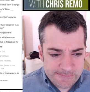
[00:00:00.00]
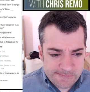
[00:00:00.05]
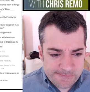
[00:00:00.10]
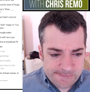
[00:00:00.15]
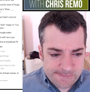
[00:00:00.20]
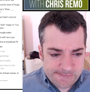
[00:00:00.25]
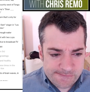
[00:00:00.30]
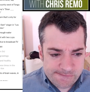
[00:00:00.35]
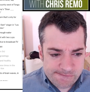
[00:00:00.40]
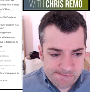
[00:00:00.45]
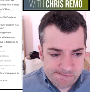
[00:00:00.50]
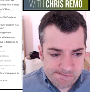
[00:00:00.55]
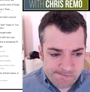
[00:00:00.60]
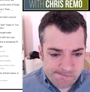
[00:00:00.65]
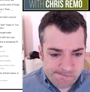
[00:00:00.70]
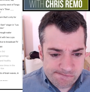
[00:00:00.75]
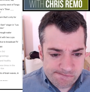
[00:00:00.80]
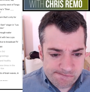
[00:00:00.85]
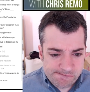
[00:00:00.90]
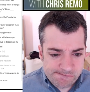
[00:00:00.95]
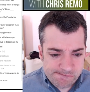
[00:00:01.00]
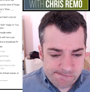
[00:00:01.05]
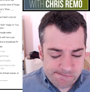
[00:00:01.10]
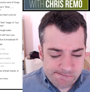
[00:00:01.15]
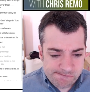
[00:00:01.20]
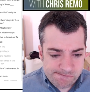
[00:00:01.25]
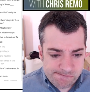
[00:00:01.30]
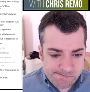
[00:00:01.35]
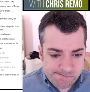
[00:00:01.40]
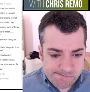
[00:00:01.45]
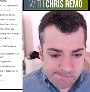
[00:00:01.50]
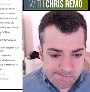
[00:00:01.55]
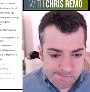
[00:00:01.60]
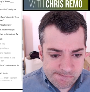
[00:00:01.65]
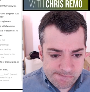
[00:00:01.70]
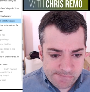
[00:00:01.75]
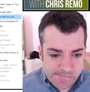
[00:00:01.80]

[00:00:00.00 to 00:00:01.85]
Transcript: No one is speaking in this clip.